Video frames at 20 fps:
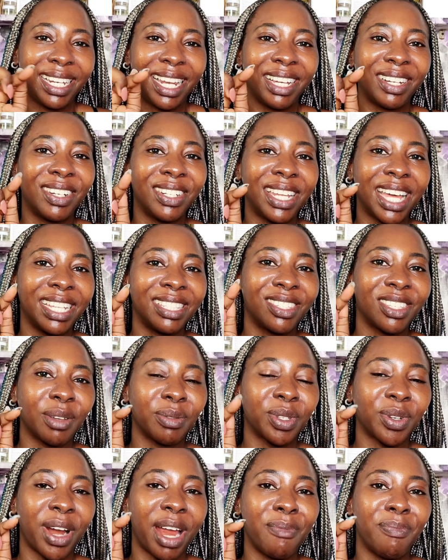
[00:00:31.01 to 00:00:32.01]
click on that
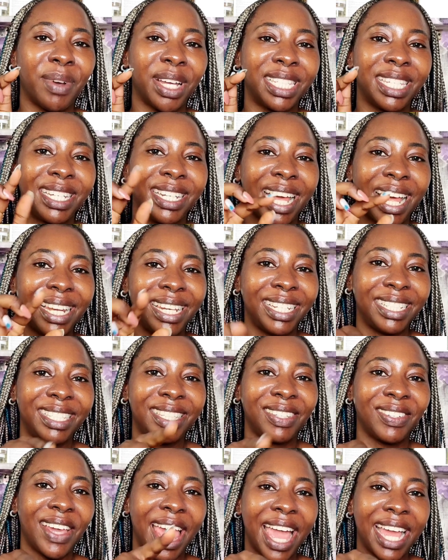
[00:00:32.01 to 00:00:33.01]
subscribe button, that
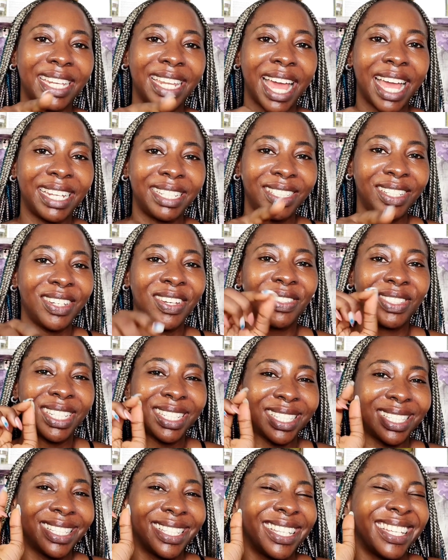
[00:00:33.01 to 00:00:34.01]
little hand, that,
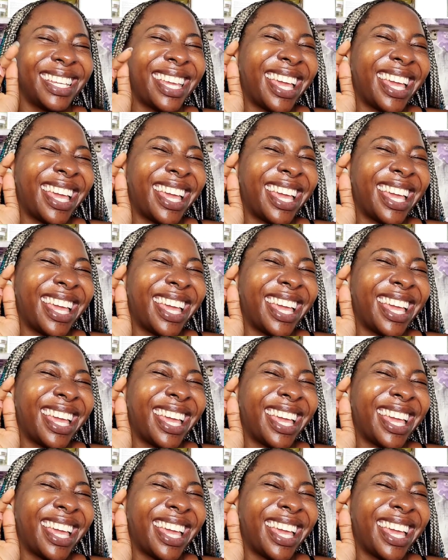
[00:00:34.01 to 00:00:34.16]
just